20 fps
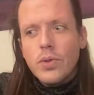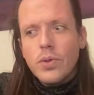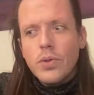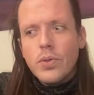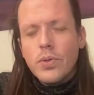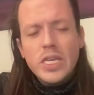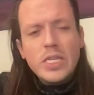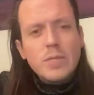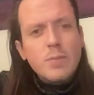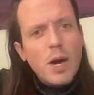
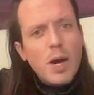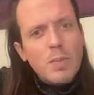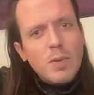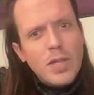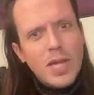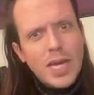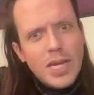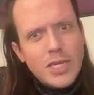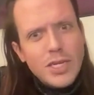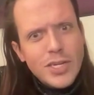This
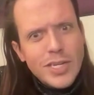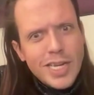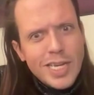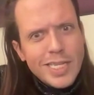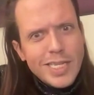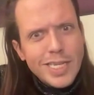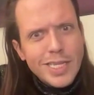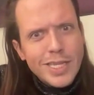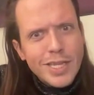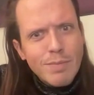population
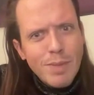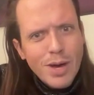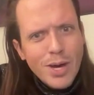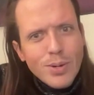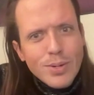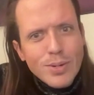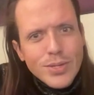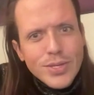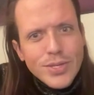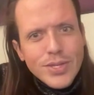needs it the
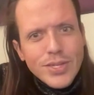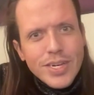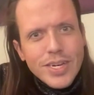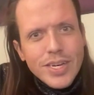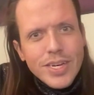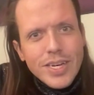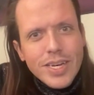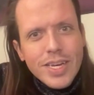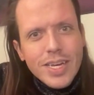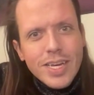most,
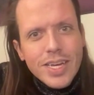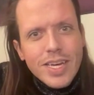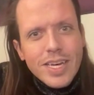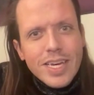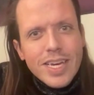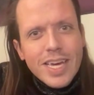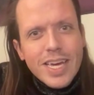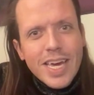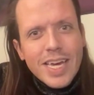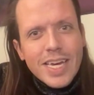
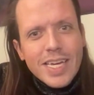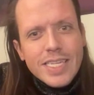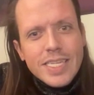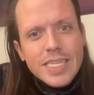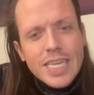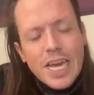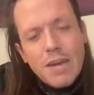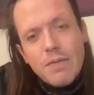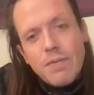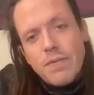because
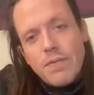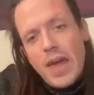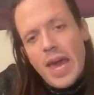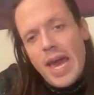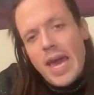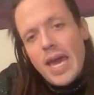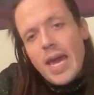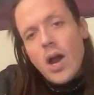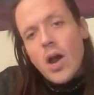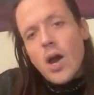if
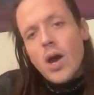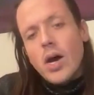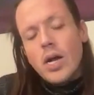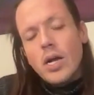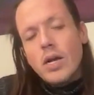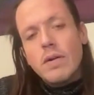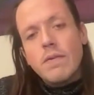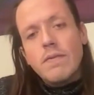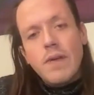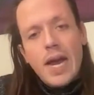they
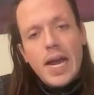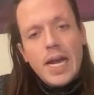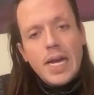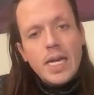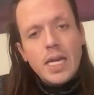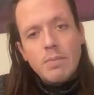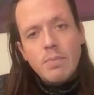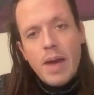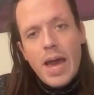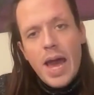are
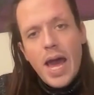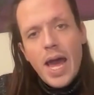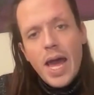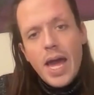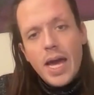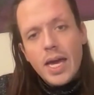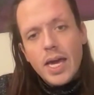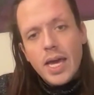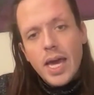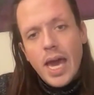fighting
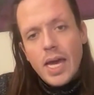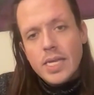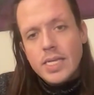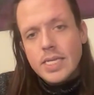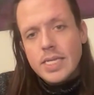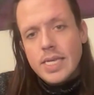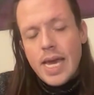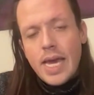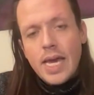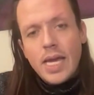back and
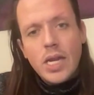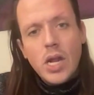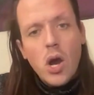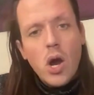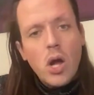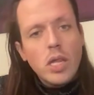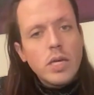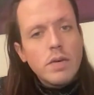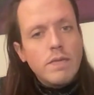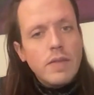saying
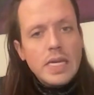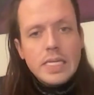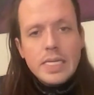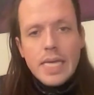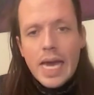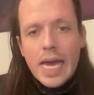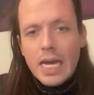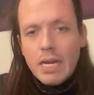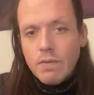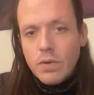all of these
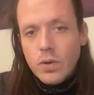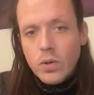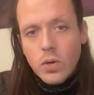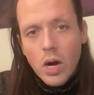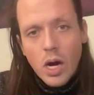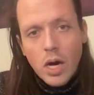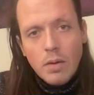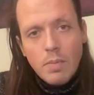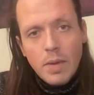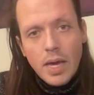hateful
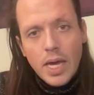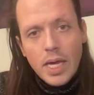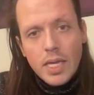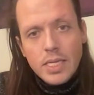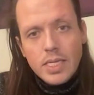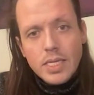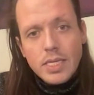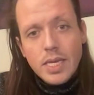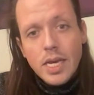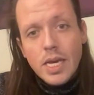
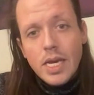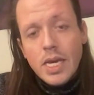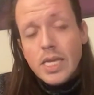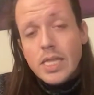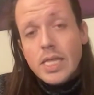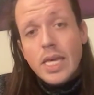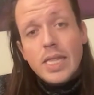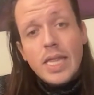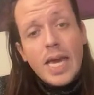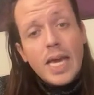comments,
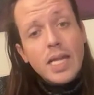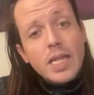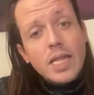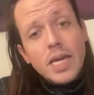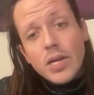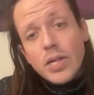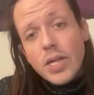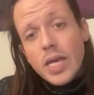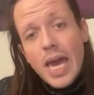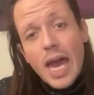then they
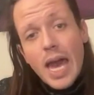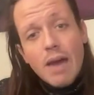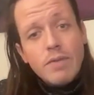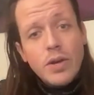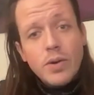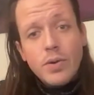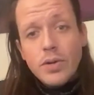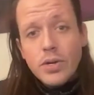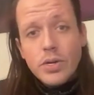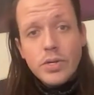clearly have
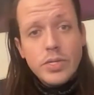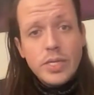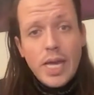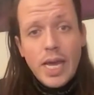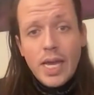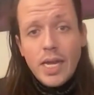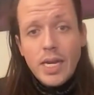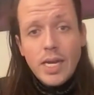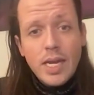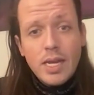no
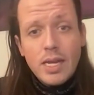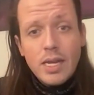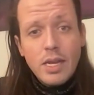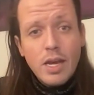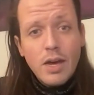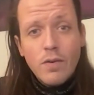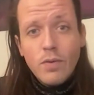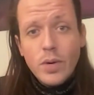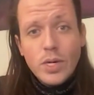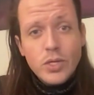understanding
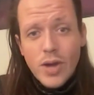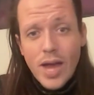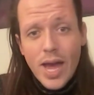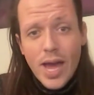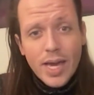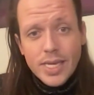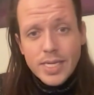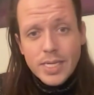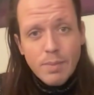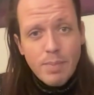of what
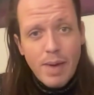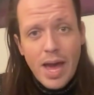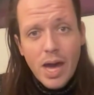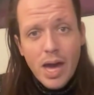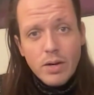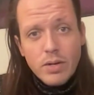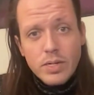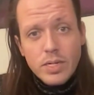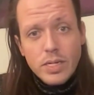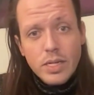drag is
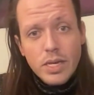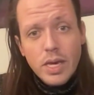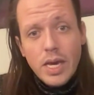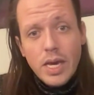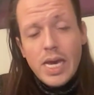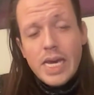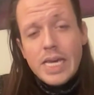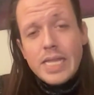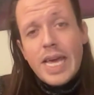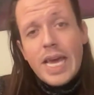about.
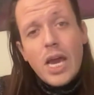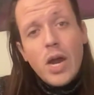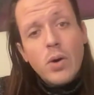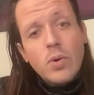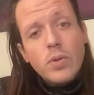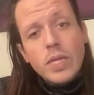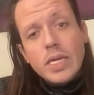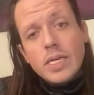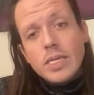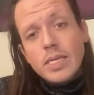They
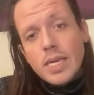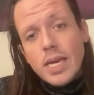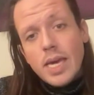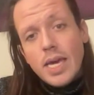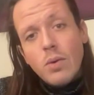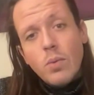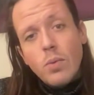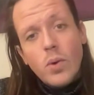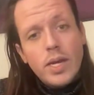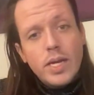only
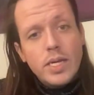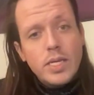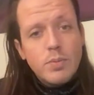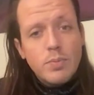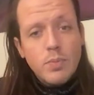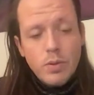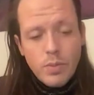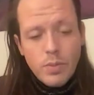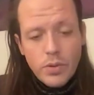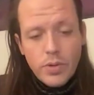see what is
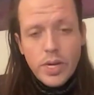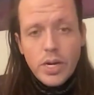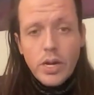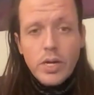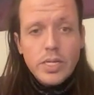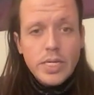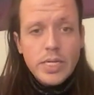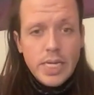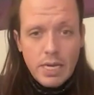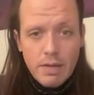promoted
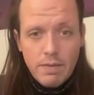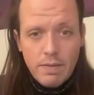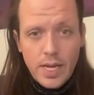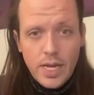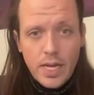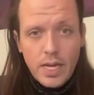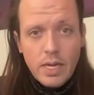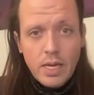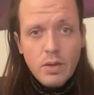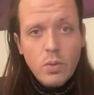on
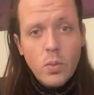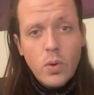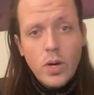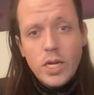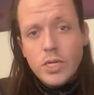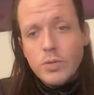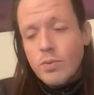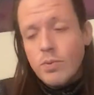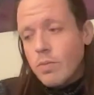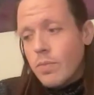TV, what
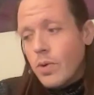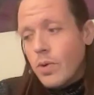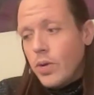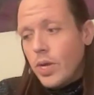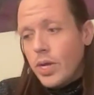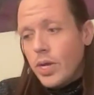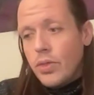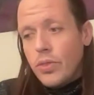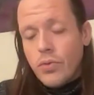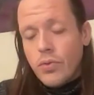is
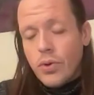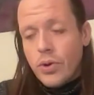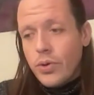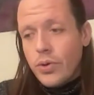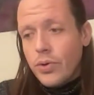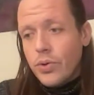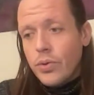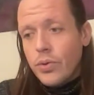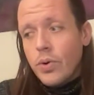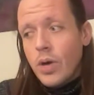promoted
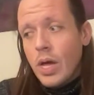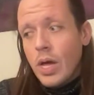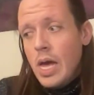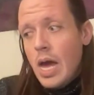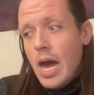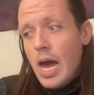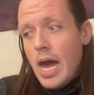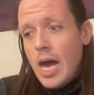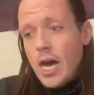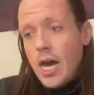through
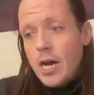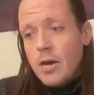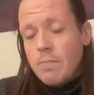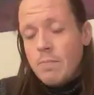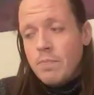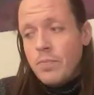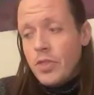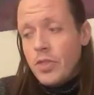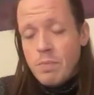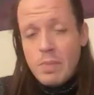
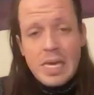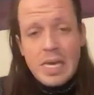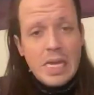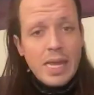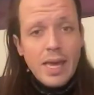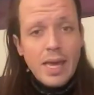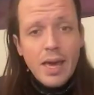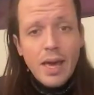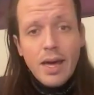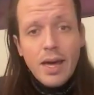the
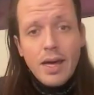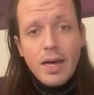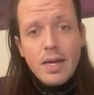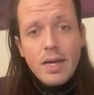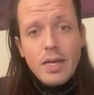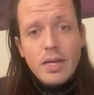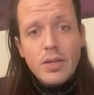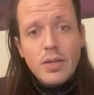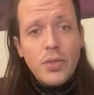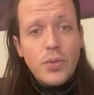
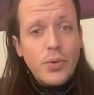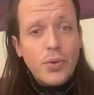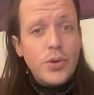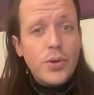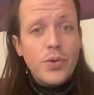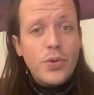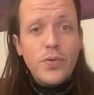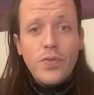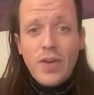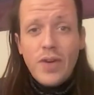media,
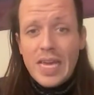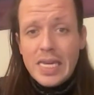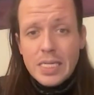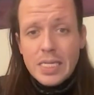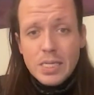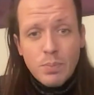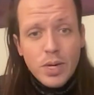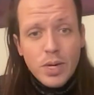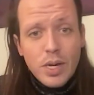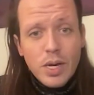through
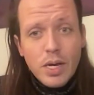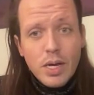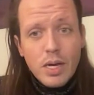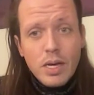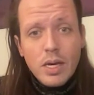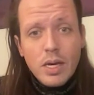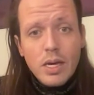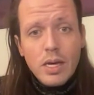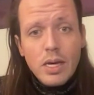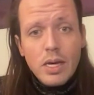
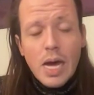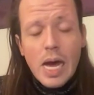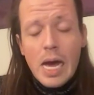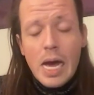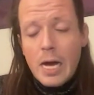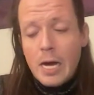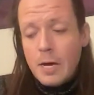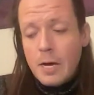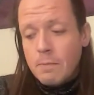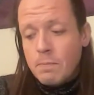Facebook,
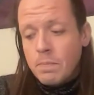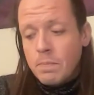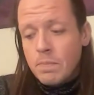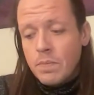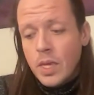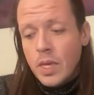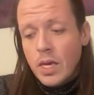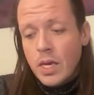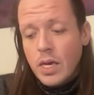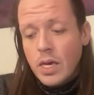
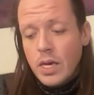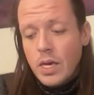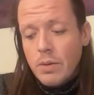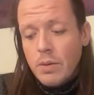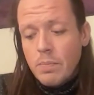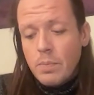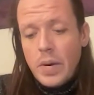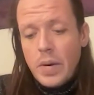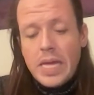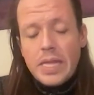
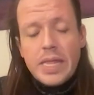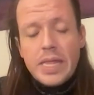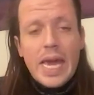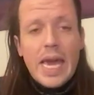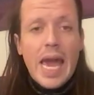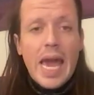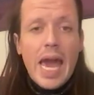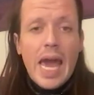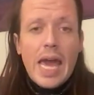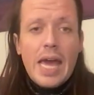but
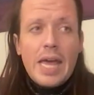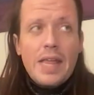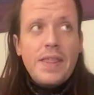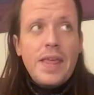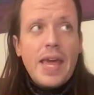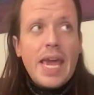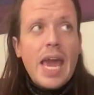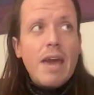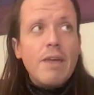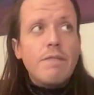
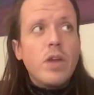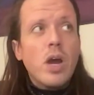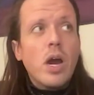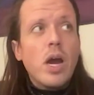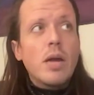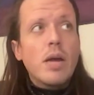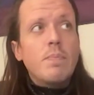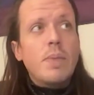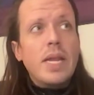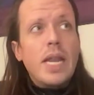they have
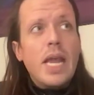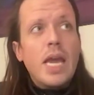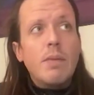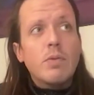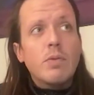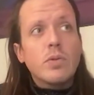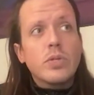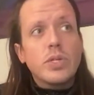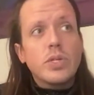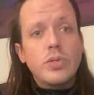not been
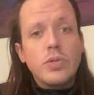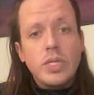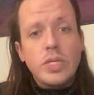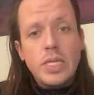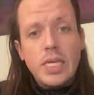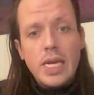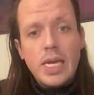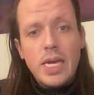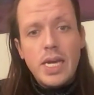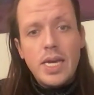able to
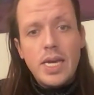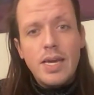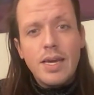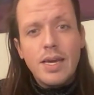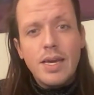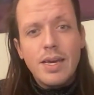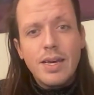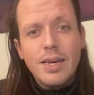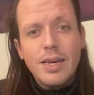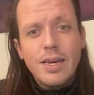see
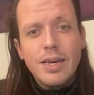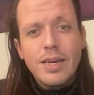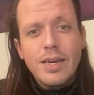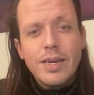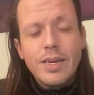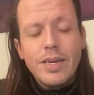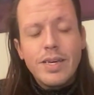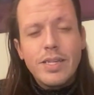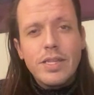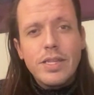
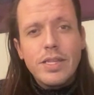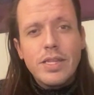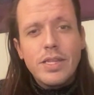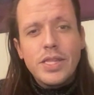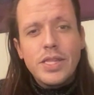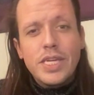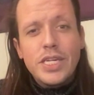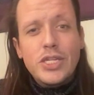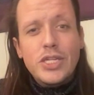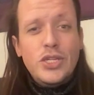
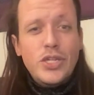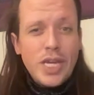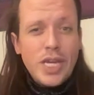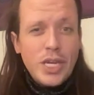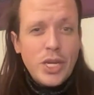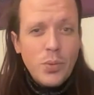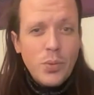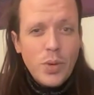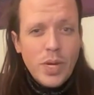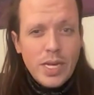the
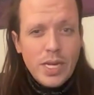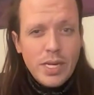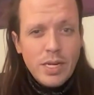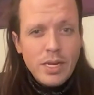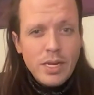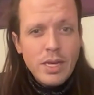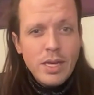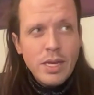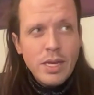genuine